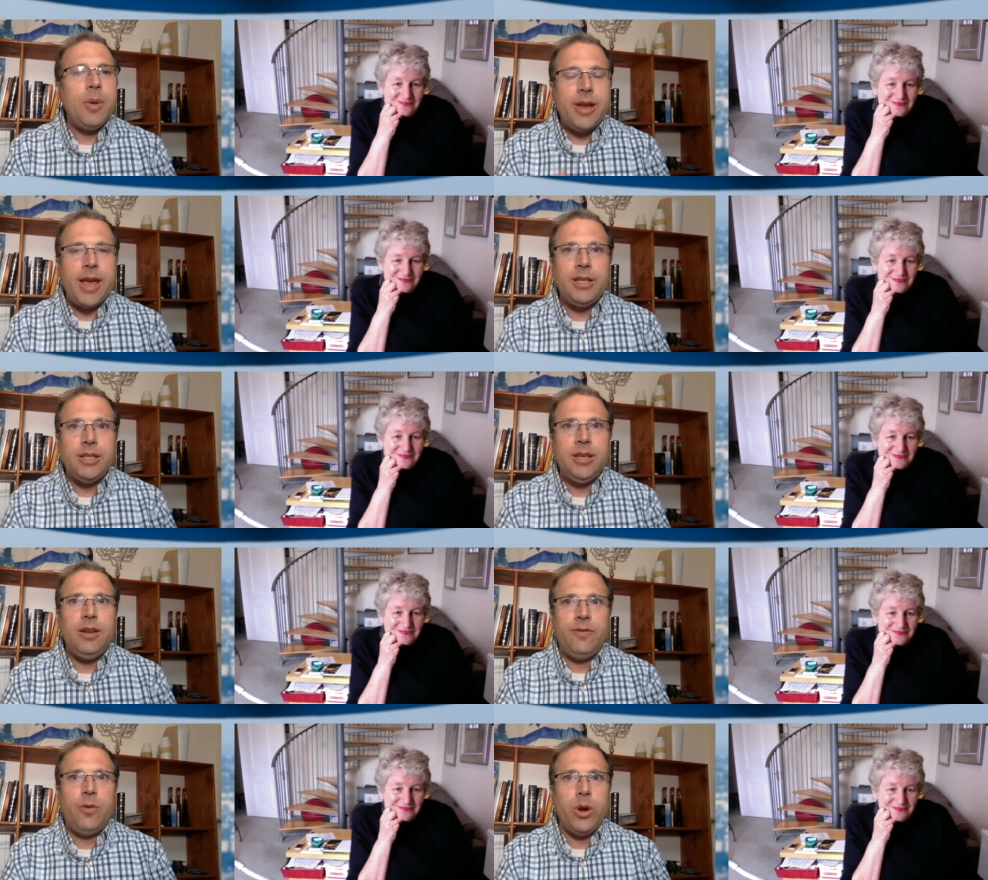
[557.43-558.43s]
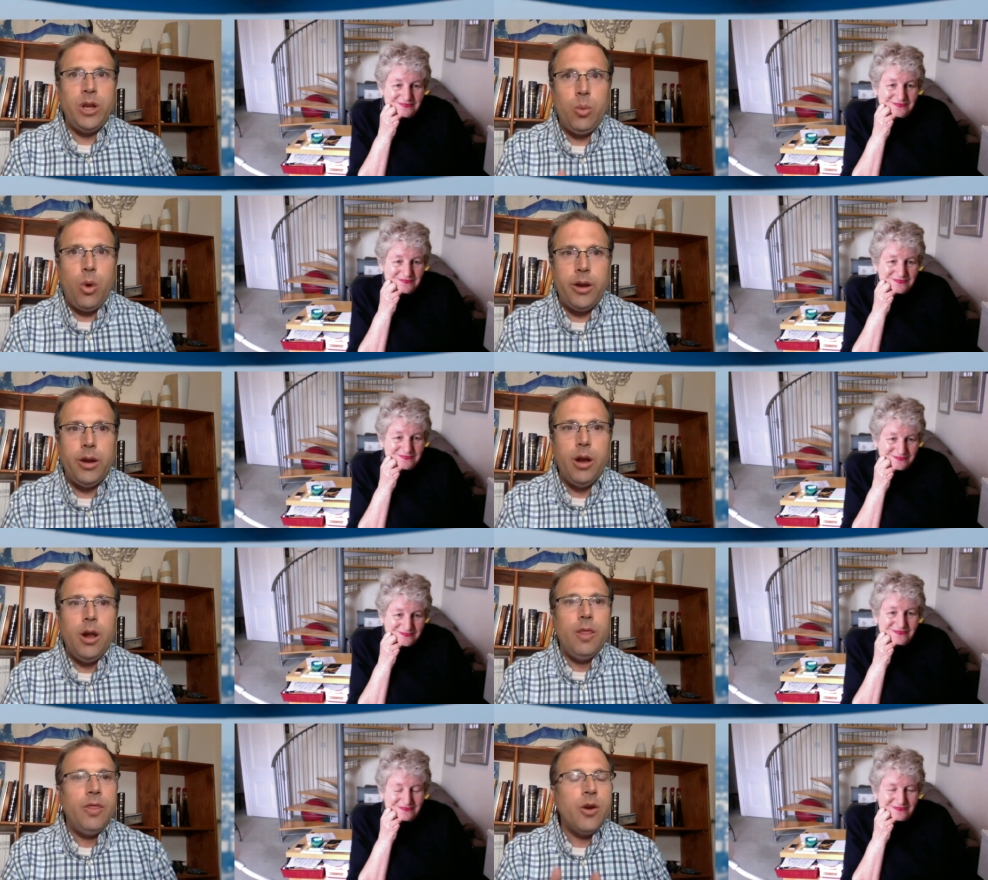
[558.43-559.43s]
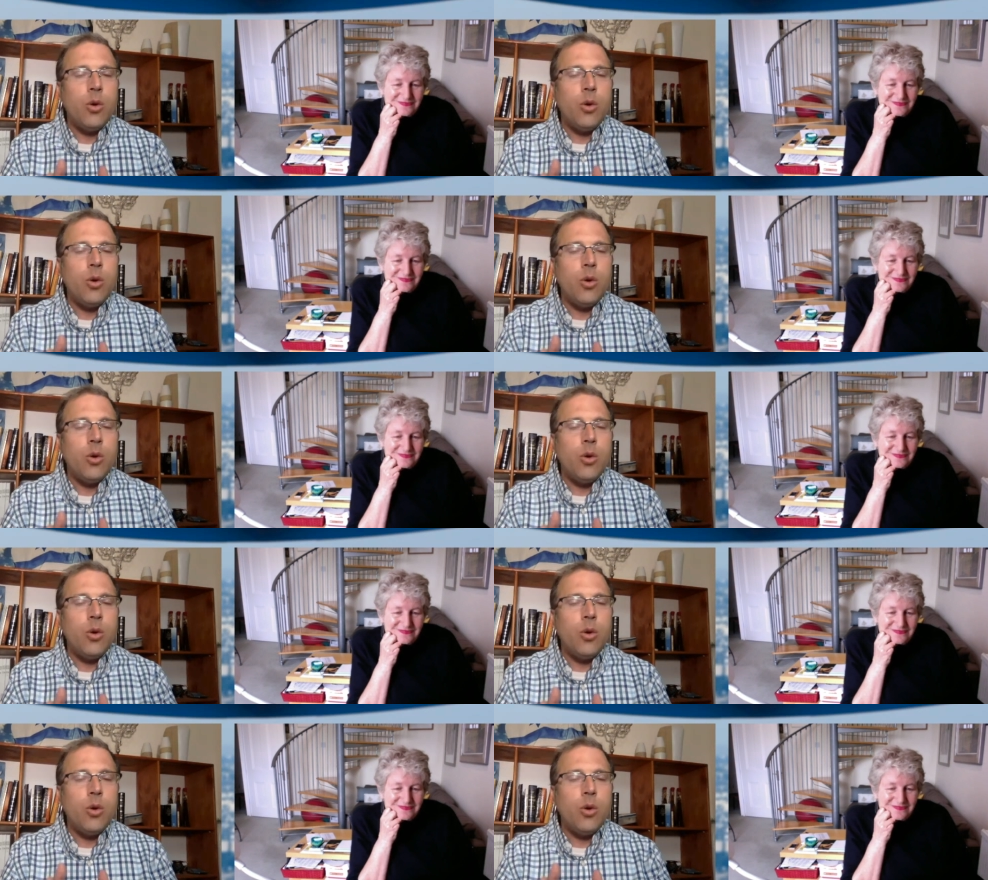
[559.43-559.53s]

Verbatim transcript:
Speaker 1: 1941. There